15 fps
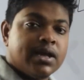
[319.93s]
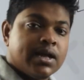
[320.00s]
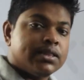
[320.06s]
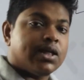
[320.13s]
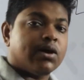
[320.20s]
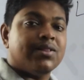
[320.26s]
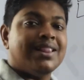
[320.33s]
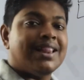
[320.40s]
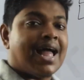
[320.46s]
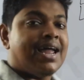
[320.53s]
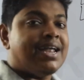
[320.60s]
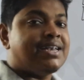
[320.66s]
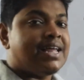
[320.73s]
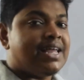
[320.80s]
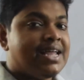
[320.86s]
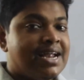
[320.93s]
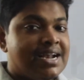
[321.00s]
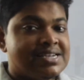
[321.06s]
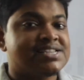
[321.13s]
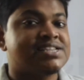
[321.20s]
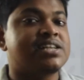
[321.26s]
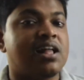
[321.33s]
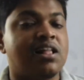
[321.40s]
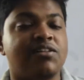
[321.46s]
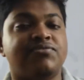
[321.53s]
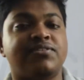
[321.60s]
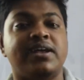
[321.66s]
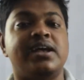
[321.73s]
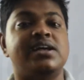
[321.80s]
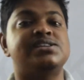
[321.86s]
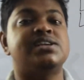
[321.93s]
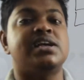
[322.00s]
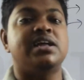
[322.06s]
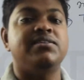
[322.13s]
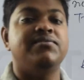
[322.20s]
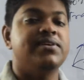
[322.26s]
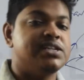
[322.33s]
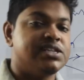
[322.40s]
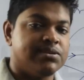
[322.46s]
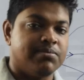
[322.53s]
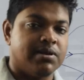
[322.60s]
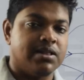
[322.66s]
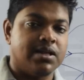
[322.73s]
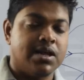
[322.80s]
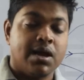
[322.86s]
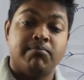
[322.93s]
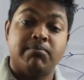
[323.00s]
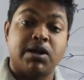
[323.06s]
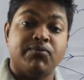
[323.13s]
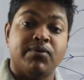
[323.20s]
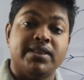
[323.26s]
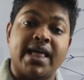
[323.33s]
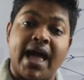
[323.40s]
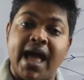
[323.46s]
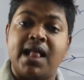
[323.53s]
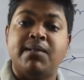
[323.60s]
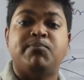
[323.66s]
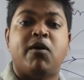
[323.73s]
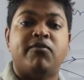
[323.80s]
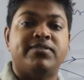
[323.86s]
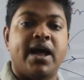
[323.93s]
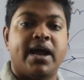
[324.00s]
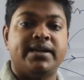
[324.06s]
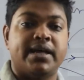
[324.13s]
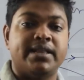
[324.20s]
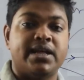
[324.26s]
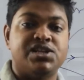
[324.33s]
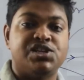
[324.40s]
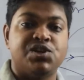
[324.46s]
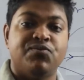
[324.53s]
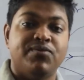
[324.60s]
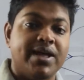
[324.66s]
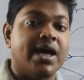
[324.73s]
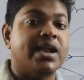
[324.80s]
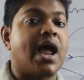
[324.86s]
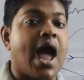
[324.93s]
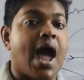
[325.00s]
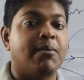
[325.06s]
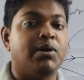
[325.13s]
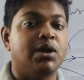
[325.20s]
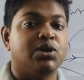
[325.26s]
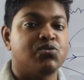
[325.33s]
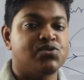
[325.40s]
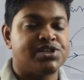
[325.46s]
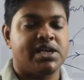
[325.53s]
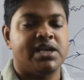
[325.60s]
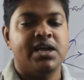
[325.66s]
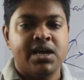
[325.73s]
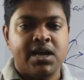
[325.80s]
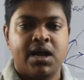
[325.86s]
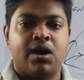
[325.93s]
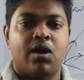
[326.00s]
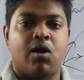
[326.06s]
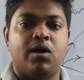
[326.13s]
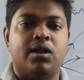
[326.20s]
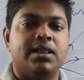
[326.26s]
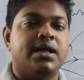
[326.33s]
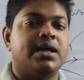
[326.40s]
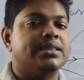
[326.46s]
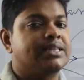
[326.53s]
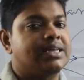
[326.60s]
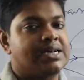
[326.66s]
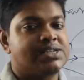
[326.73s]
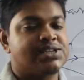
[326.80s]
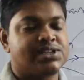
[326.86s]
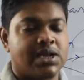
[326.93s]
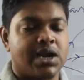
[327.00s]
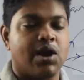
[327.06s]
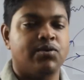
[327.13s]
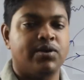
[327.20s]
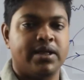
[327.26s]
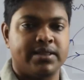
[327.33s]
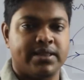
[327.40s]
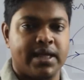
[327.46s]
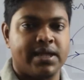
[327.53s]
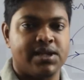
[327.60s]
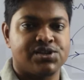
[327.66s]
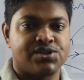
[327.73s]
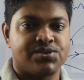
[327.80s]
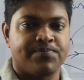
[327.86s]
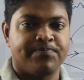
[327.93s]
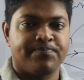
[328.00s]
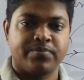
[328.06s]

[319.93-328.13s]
Now light itself is invisible, but with the help of that energy we are able to see all the surrounding things,